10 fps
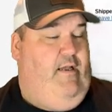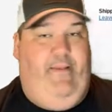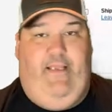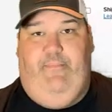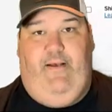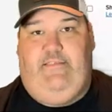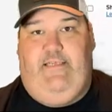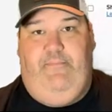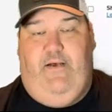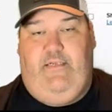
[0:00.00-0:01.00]
I make about
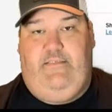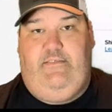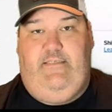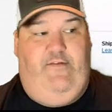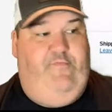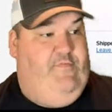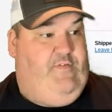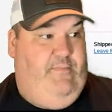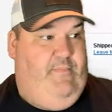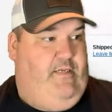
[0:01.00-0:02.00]
10 bucks, 10 to
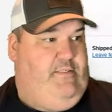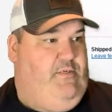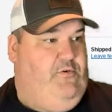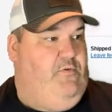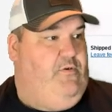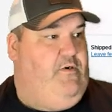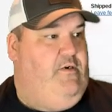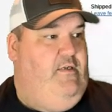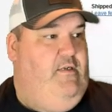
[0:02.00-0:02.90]
15 bucks a cooler.